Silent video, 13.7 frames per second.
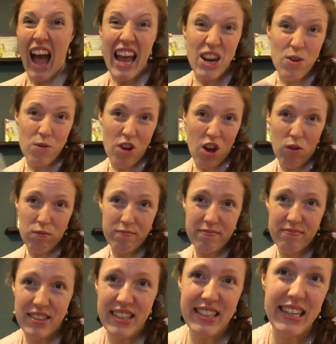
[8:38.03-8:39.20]
I don't know.
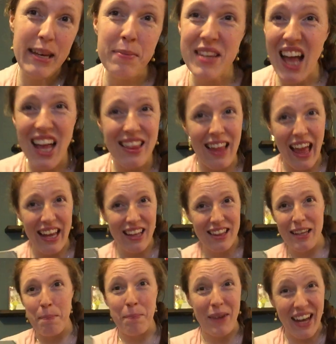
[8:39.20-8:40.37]
Seems
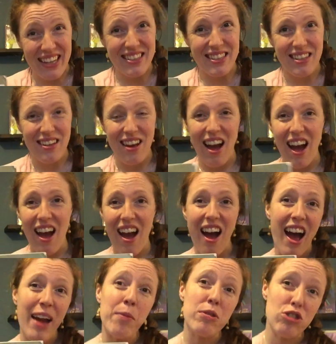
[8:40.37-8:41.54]
unlikely, but
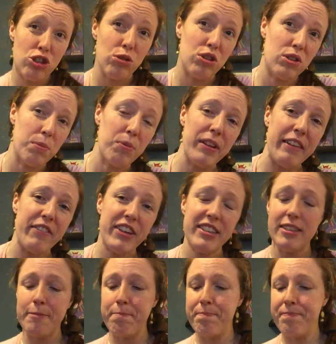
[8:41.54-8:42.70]
I will choose to believe
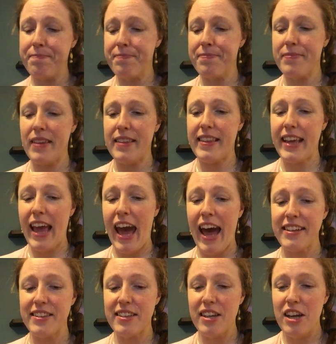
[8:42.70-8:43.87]
it. That the
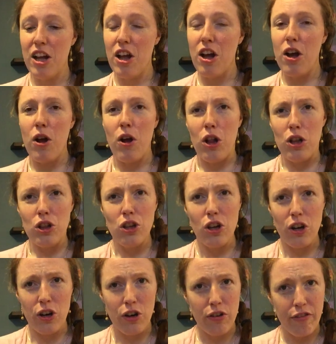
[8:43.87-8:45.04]
cat
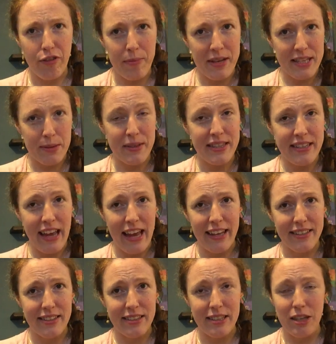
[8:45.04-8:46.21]
learned from his
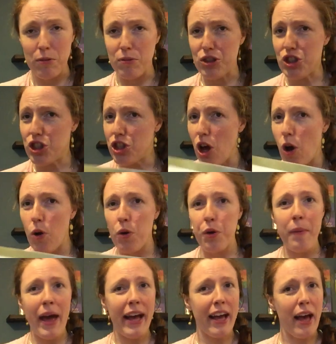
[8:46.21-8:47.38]
mistakes, was
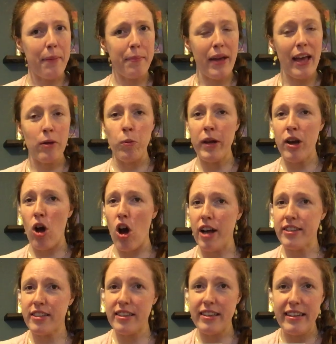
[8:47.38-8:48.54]
sewn back up, and went
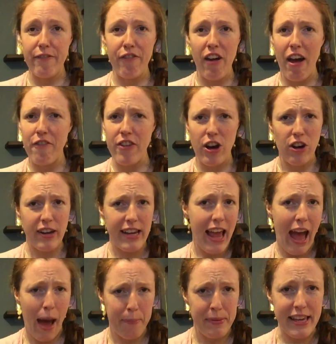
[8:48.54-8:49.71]
on to live a very
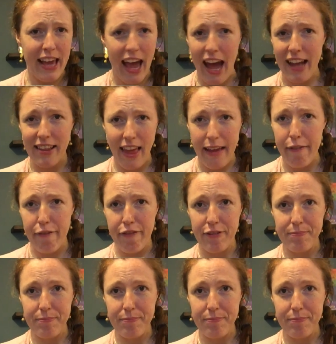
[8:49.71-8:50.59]
happy cat life.